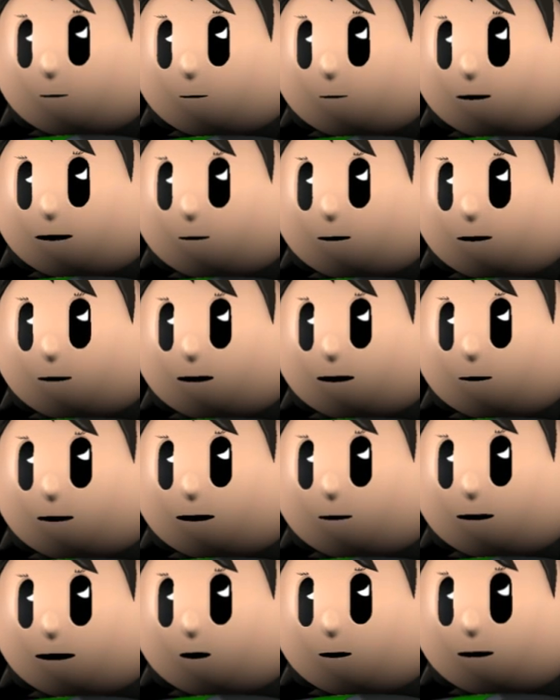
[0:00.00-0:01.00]
In a
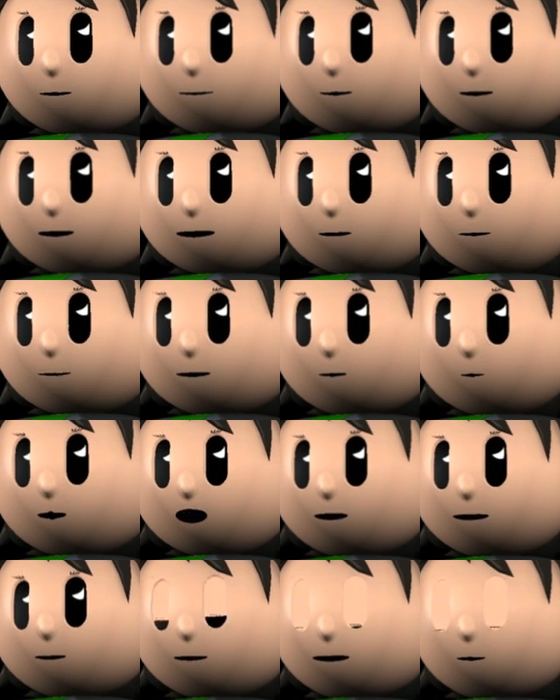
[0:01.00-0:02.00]
film that centers
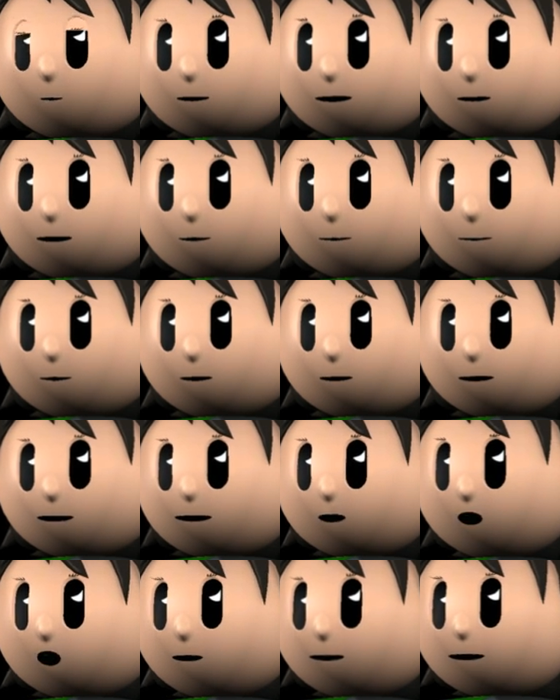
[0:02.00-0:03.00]
around the premise that
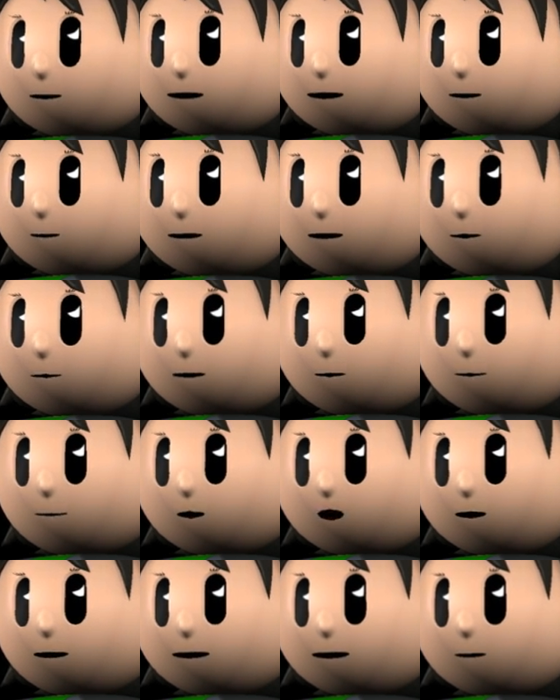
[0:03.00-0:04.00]
two teenagers
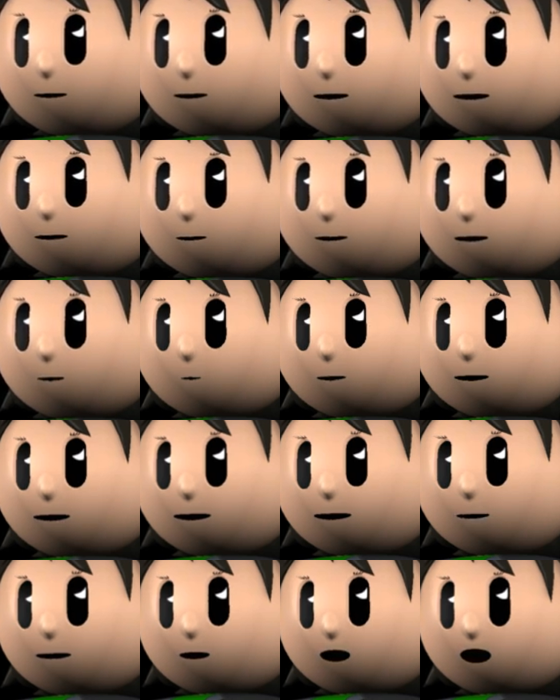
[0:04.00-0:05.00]
want to meet their
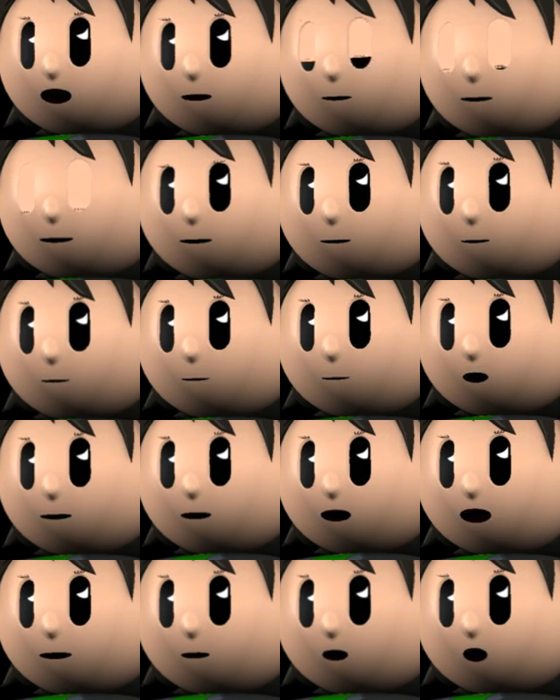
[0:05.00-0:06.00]
real father,
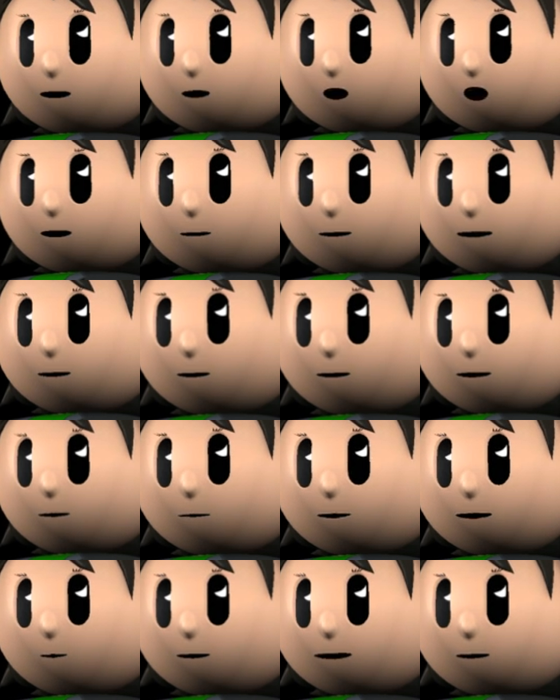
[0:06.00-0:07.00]
we are not offered
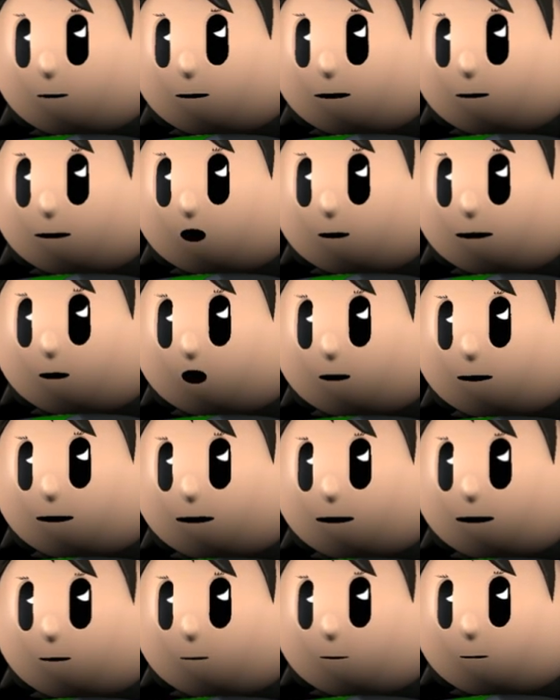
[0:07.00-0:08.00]
much from their
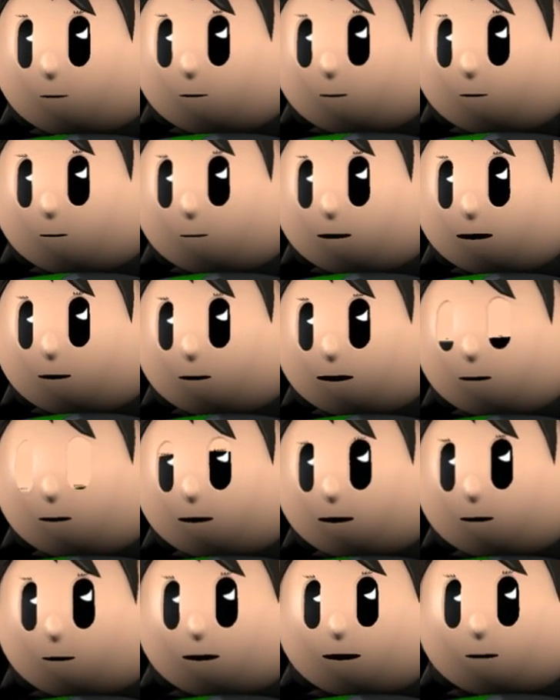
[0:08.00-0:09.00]
viewpoint. It
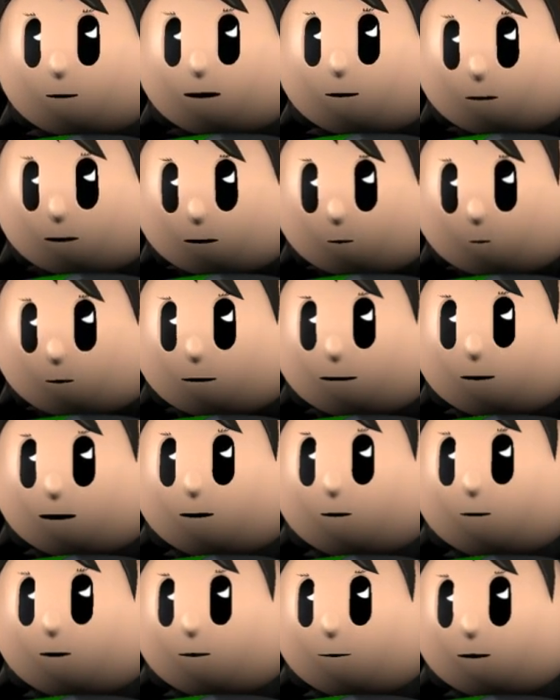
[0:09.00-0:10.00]
may be that the
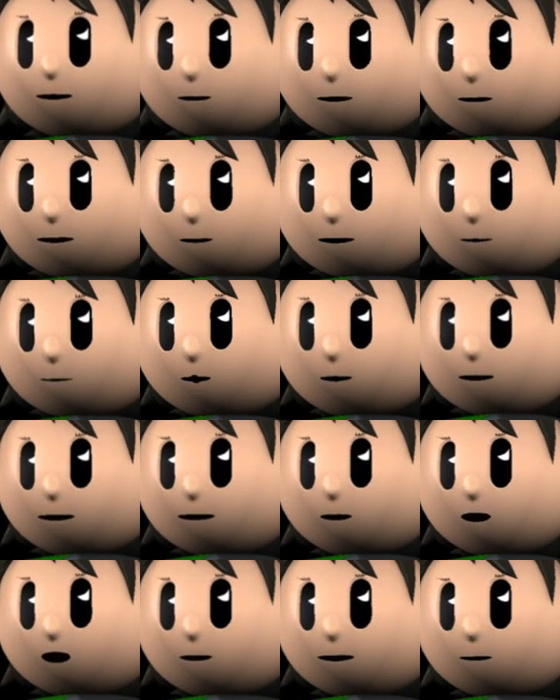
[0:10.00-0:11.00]
director has done this on
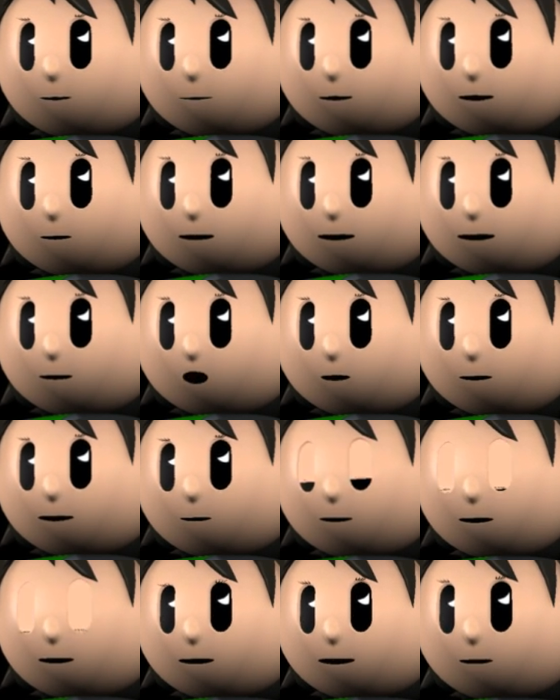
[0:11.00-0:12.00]
purpose to fuel
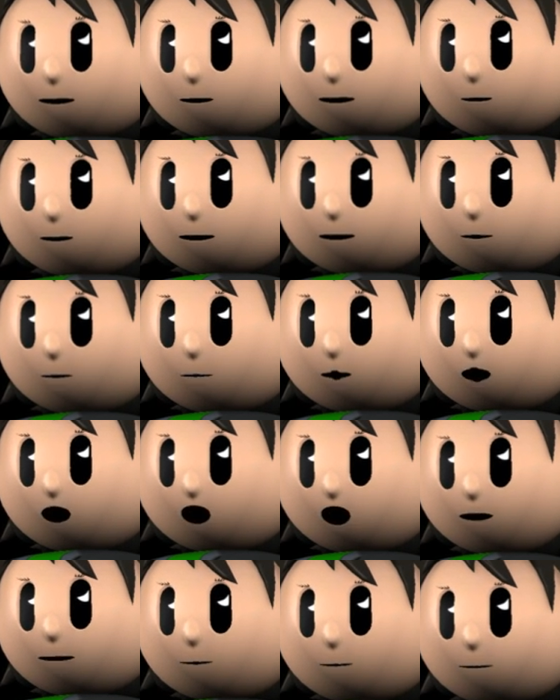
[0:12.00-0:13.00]
their teenage
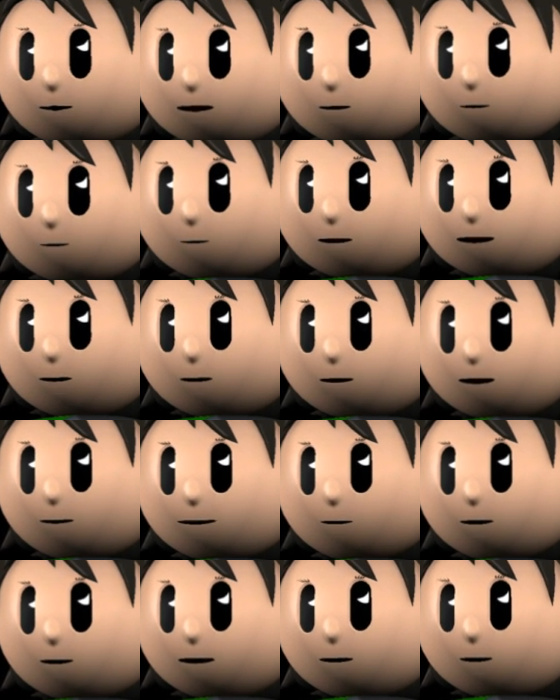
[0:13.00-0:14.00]
angst, but it
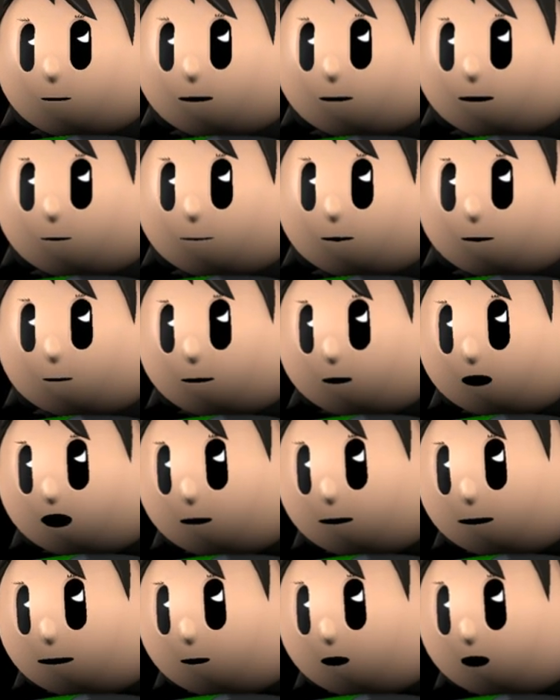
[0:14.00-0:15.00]
culminates in an
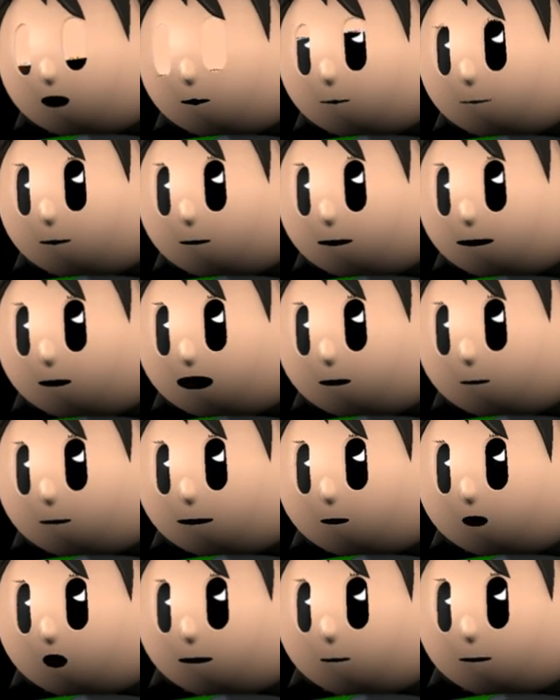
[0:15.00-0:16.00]
outburst by the
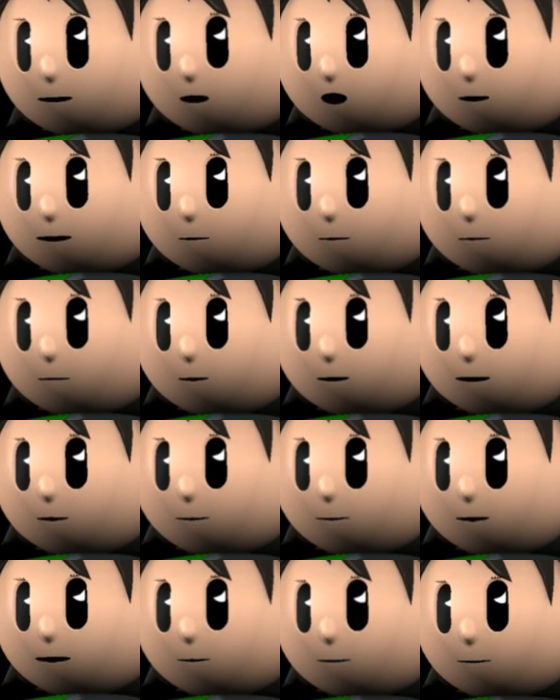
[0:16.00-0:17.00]
daughter which
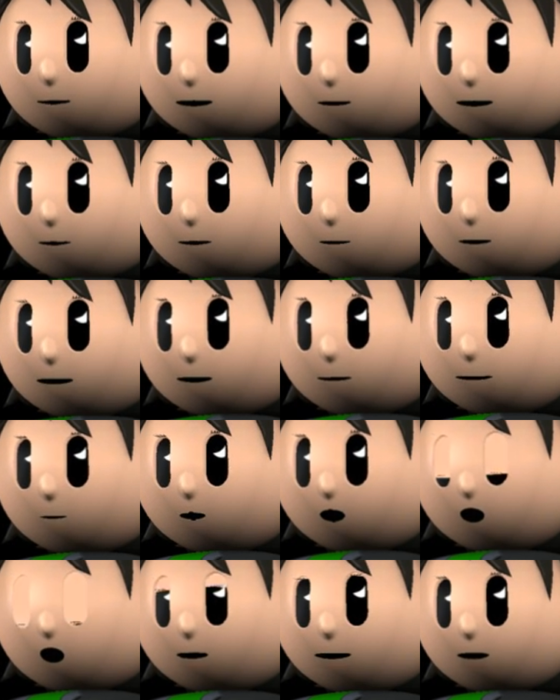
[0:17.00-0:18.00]
just seems to be
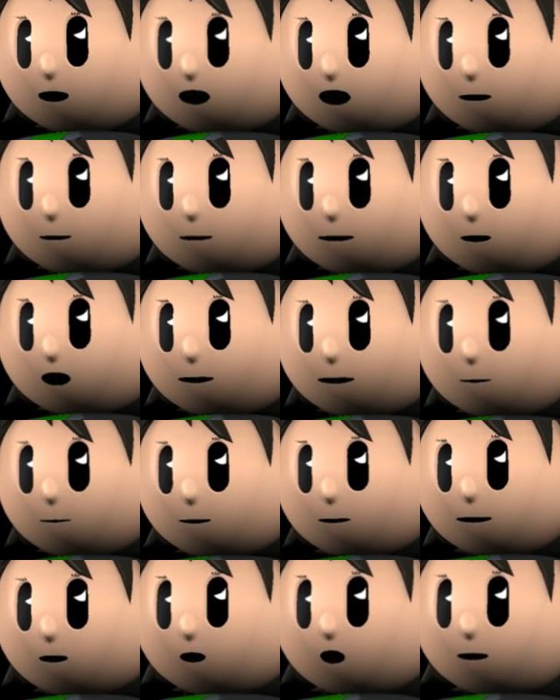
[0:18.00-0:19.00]
crowbarred in and
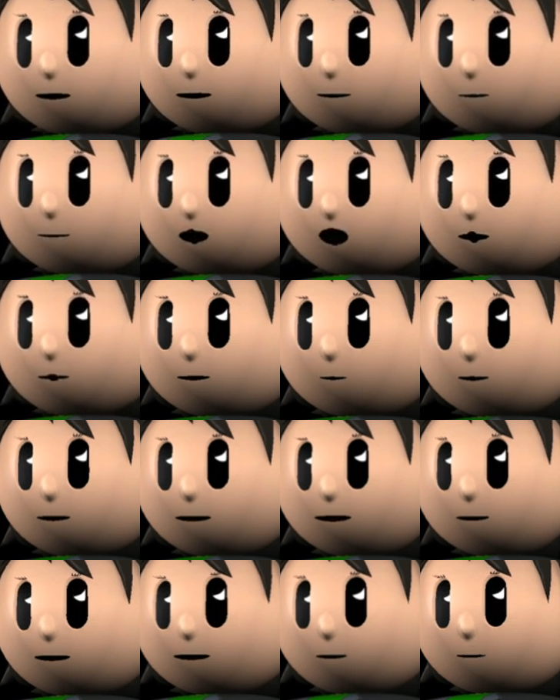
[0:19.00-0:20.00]
somewhat
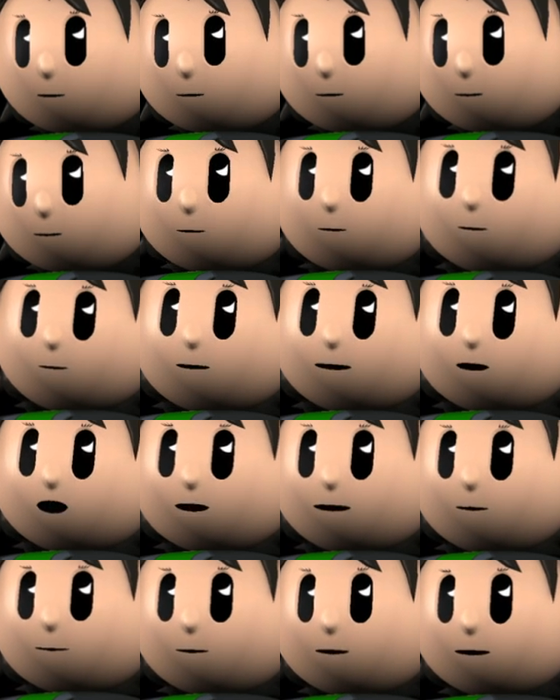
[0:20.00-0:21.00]
exaggerated.
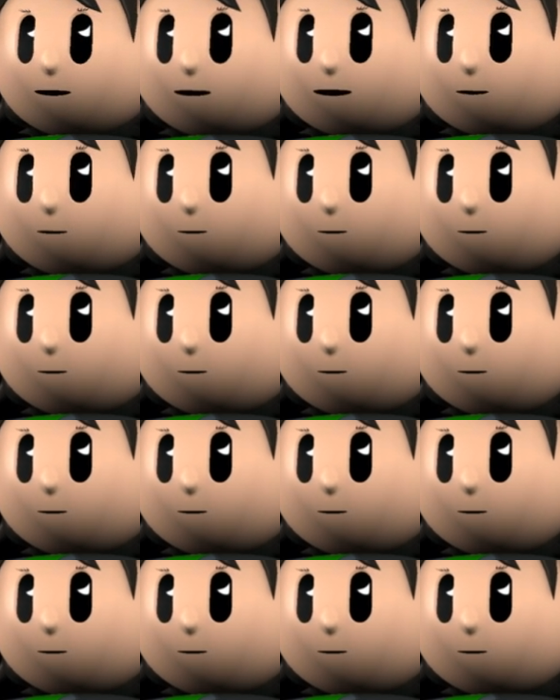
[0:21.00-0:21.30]
That said,